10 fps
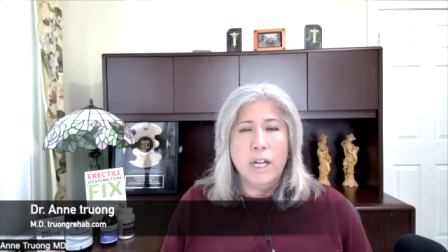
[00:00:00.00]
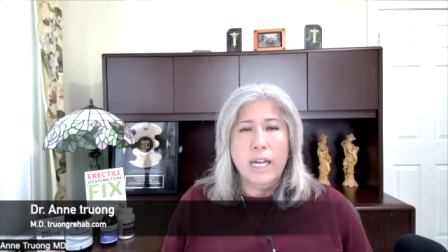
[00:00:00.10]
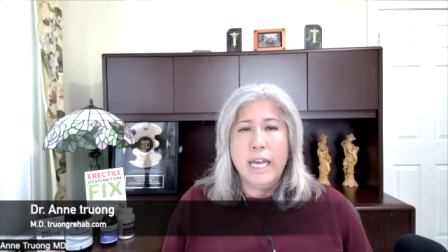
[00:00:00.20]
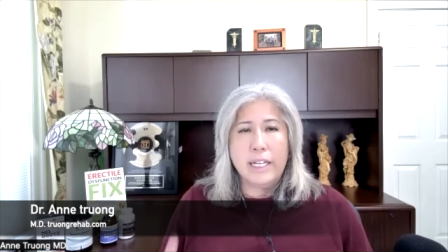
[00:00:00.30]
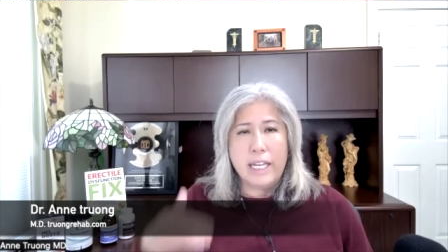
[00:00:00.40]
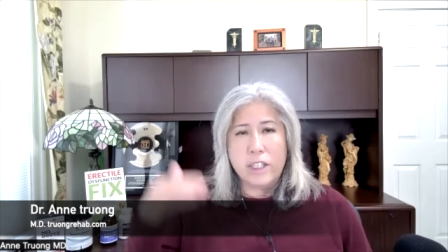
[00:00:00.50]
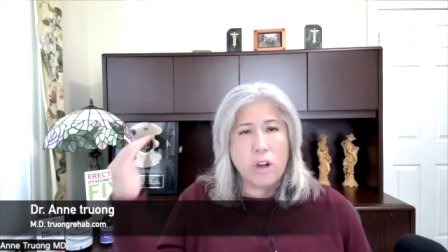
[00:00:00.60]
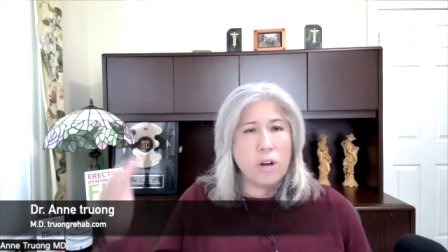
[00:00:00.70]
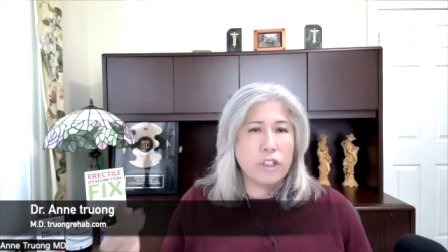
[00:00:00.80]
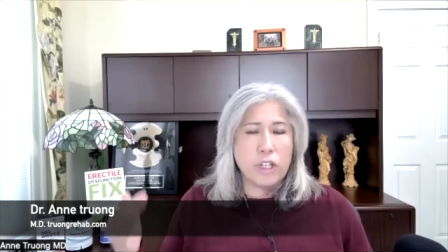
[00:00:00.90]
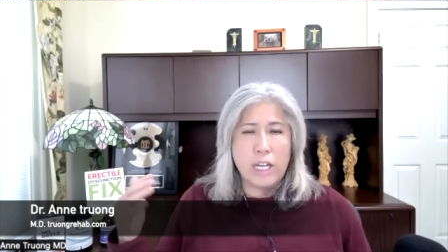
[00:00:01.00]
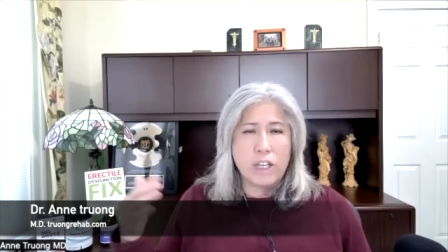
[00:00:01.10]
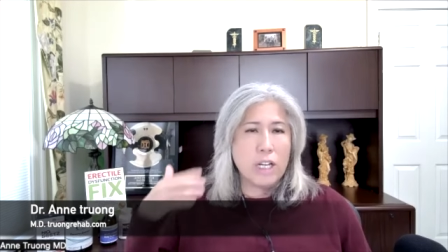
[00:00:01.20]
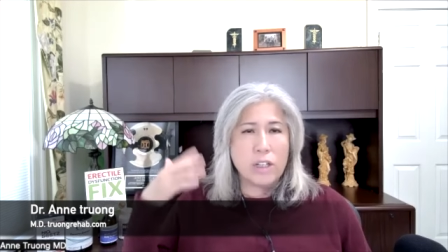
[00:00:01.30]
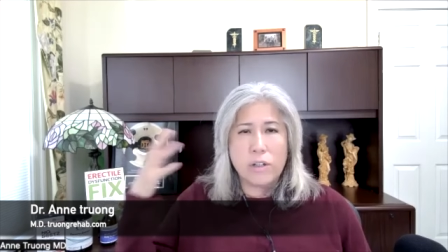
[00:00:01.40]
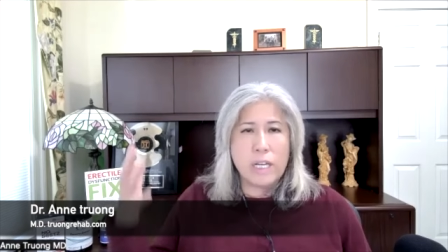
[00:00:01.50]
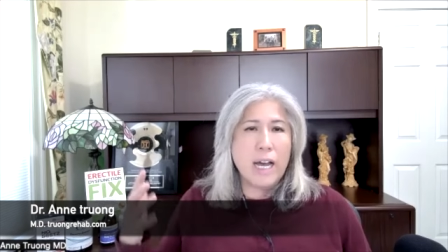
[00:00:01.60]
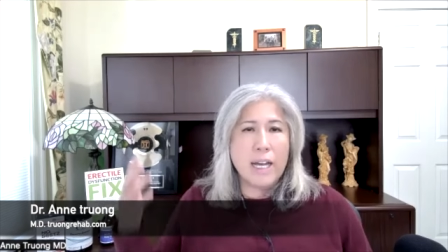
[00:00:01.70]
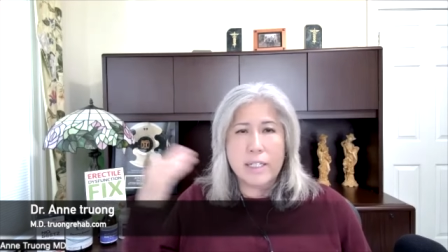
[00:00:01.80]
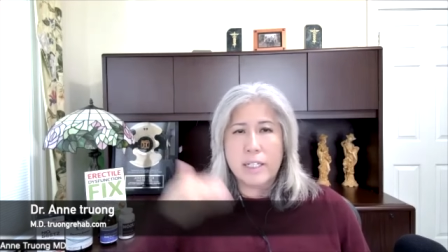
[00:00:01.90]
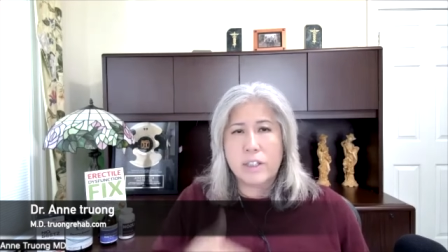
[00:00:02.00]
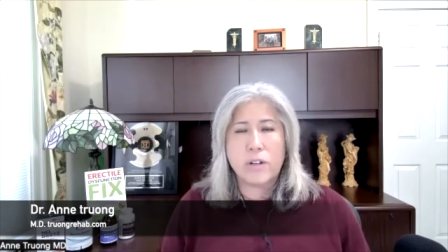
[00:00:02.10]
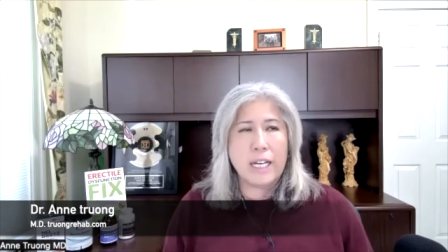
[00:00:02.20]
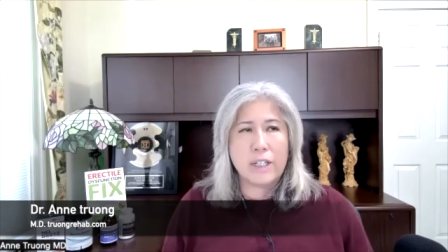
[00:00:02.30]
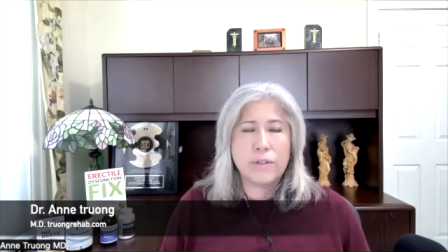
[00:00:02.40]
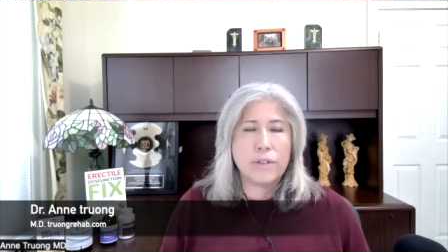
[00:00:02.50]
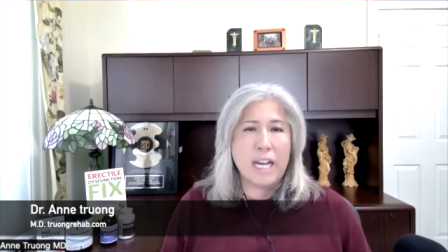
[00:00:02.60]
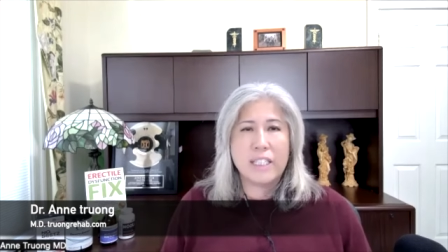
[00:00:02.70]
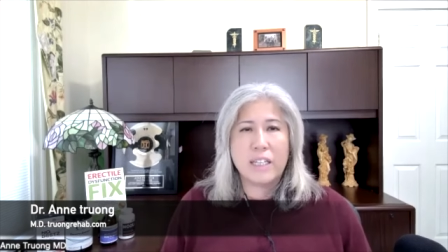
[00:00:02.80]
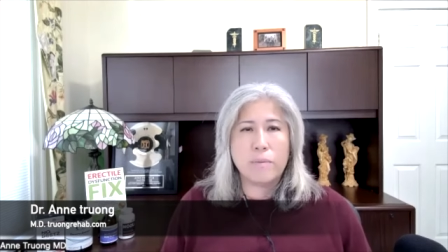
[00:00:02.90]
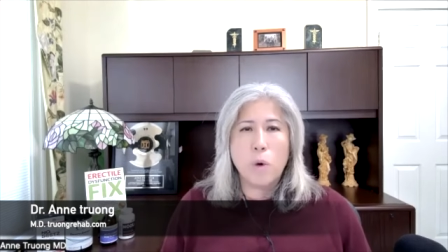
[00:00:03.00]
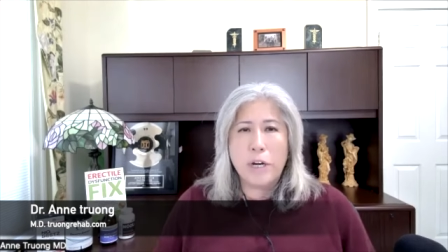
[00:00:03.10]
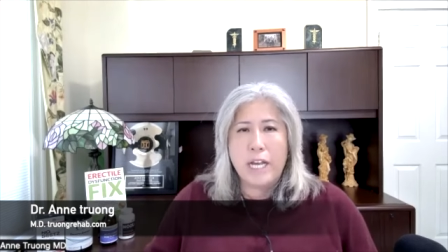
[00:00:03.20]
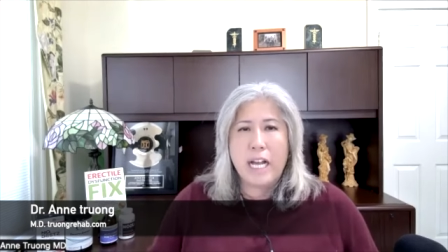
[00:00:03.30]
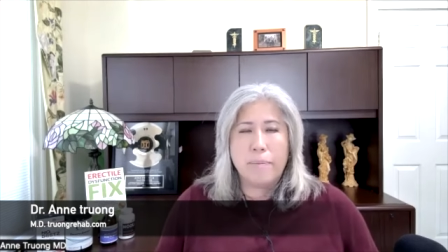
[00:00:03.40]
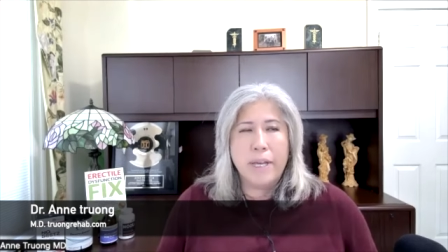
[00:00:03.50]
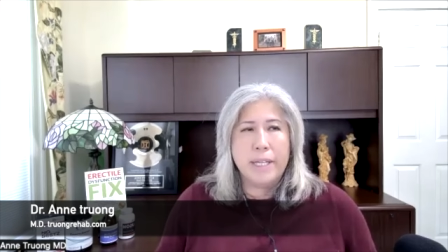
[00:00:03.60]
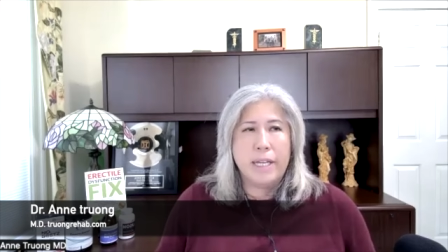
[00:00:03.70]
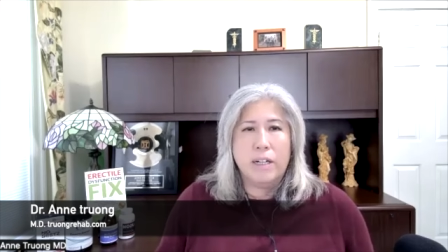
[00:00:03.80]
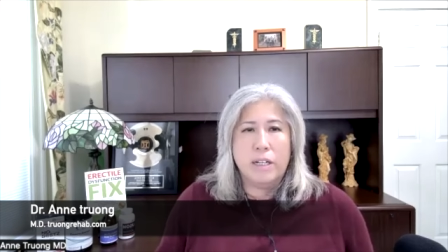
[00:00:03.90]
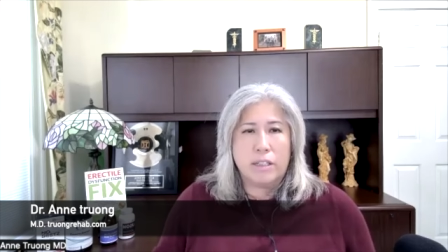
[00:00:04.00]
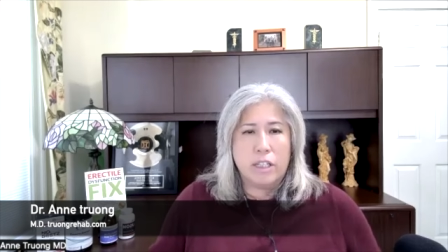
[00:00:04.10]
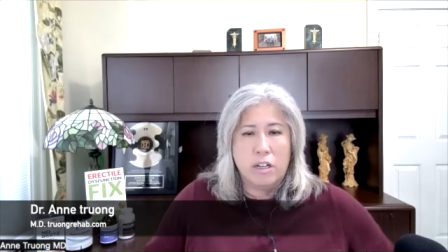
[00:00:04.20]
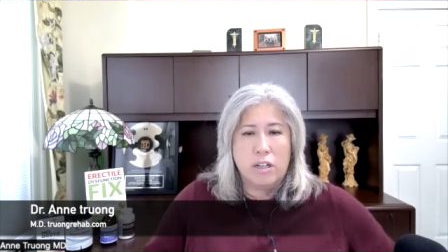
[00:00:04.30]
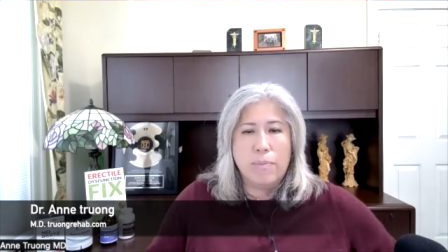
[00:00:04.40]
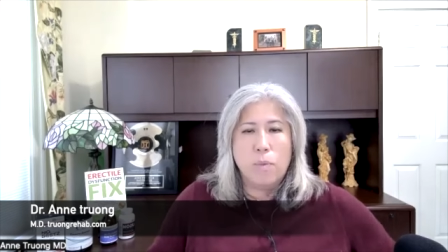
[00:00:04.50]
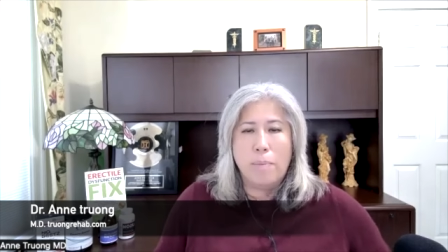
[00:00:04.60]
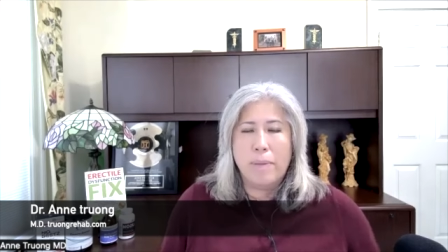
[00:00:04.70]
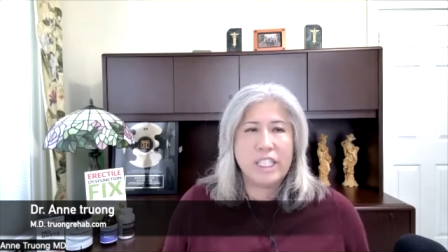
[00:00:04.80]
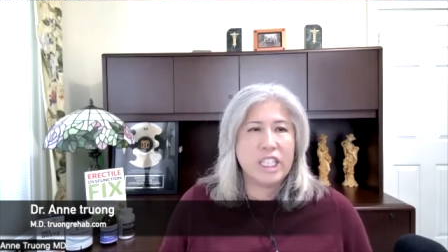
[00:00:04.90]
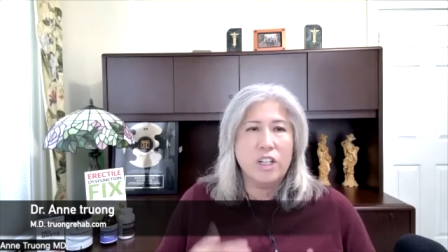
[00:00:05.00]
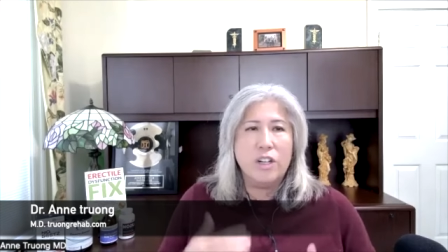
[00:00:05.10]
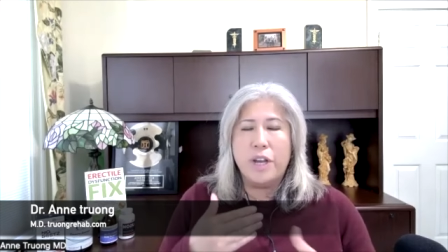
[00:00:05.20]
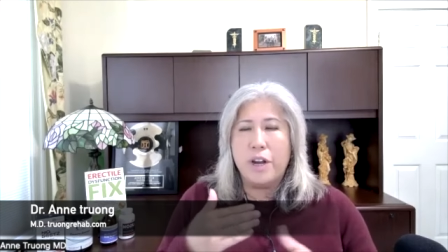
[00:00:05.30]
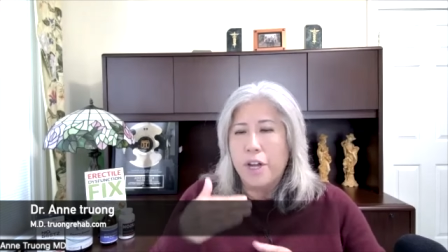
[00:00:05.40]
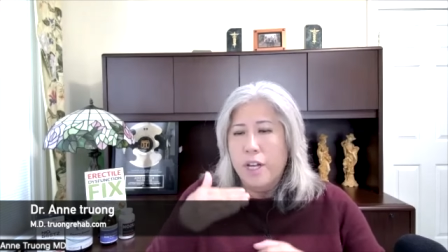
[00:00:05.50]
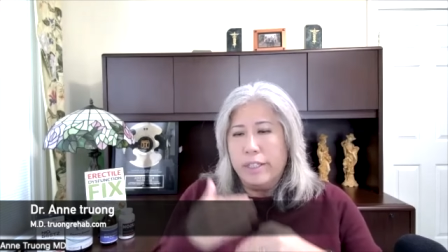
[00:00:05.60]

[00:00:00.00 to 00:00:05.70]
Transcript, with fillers: and they start they change their diet they start exercising more they come in they look you know they're more muscular their